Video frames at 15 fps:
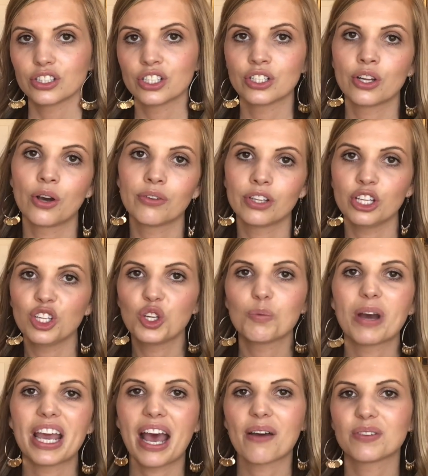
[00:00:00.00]
to know that you
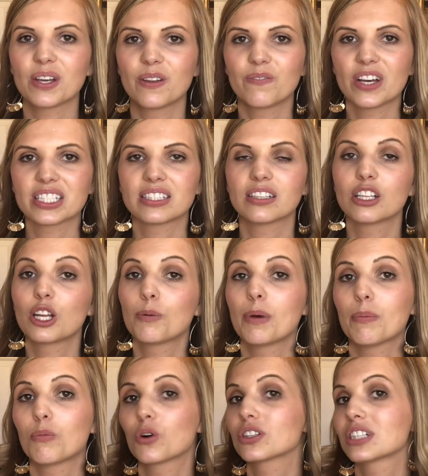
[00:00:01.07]
might have to invest a little
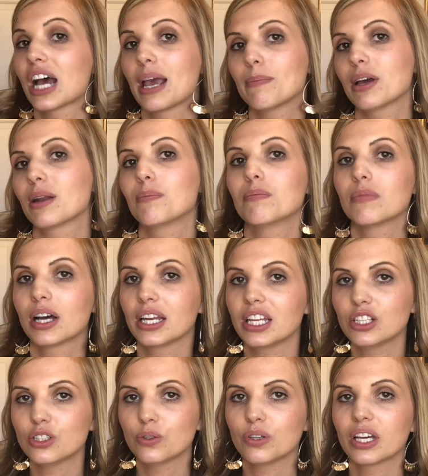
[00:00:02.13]
bit more time and
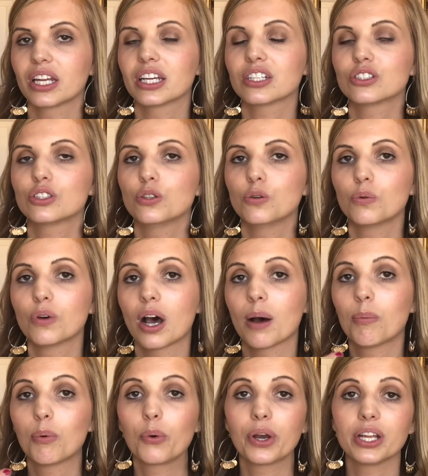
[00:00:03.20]
money to get it to a
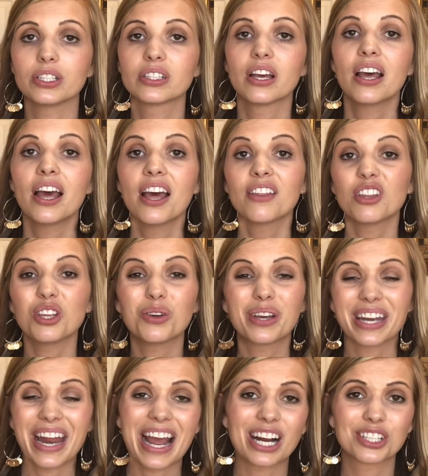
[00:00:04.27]
point that you
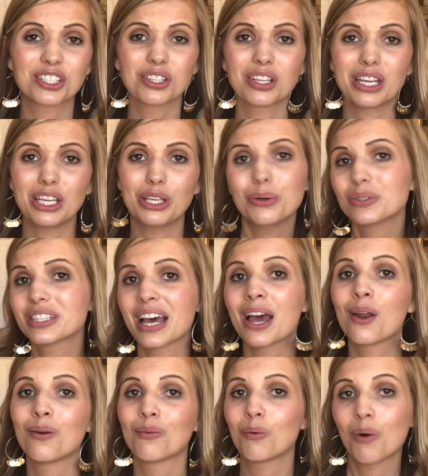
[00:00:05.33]
can actually use it
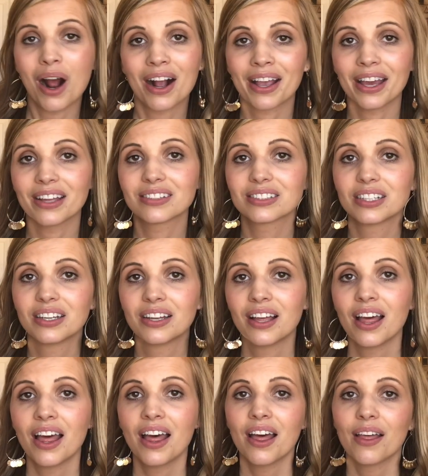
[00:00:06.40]
and rock it.
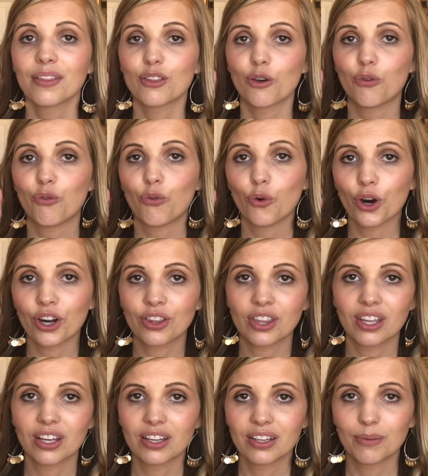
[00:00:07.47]
The
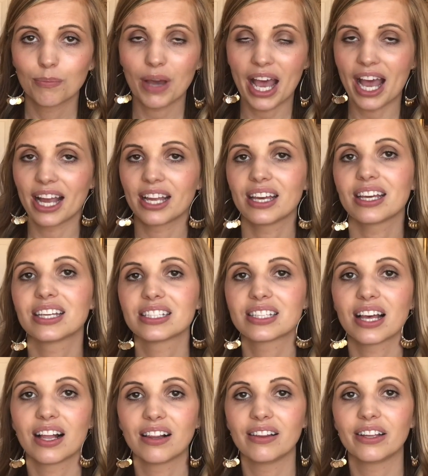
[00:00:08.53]
fourth bag is
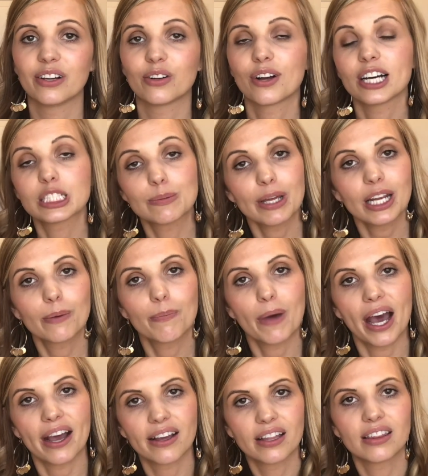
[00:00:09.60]
a little cosmetic
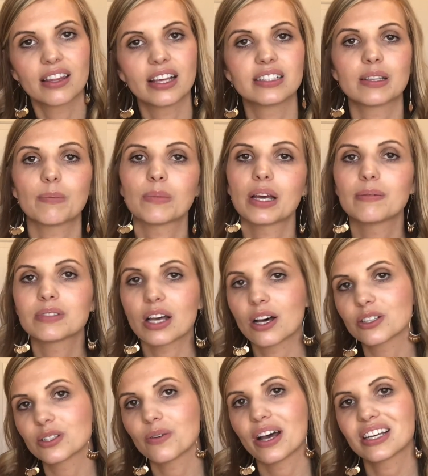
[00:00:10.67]
bag. They sometimes
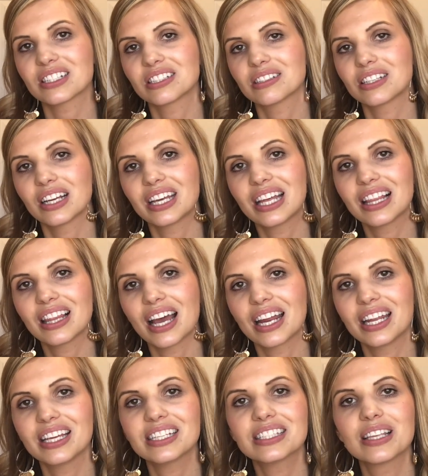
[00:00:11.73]
also have sticky
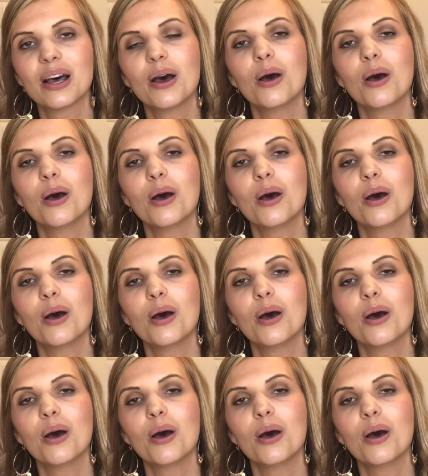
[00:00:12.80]
linings,